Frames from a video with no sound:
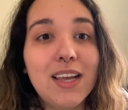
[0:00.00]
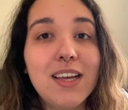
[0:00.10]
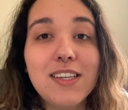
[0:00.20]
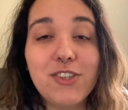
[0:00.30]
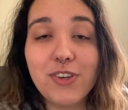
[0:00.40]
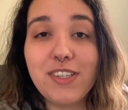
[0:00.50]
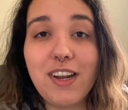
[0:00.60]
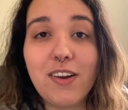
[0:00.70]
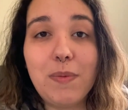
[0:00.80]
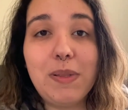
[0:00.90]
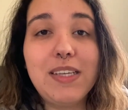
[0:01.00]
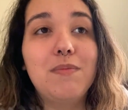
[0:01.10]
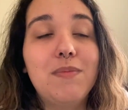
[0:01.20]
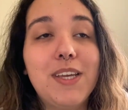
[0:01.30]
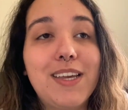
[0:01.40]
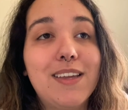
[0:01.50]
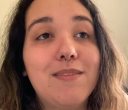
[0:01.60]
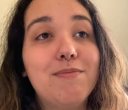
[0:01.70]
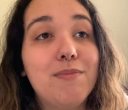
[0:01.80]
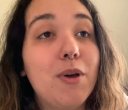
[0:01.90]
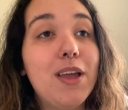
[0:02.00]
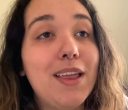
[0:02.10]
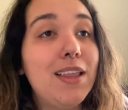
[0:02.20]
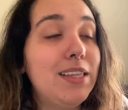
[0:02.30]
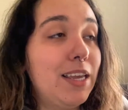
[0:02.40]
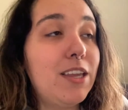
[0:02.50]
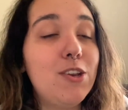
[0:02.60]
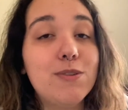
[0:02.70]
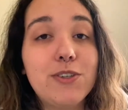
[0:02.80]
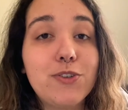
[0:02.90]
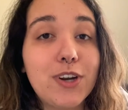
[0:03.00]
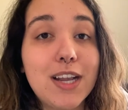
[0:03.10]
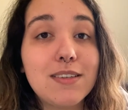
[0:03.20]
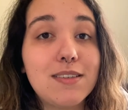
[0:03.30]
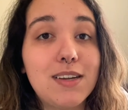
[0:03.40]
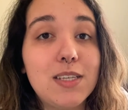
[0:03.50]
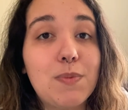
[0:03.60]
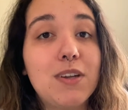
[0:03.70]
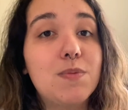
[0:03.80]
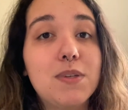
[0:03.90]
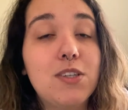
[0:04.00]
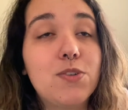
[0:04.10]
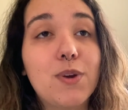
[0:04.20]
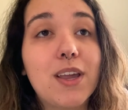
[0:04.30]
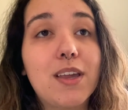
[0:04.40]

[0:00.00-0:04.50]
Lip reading: Detroit's not a great place. It can, like, you know, Detroit has its nice parts, but Detroit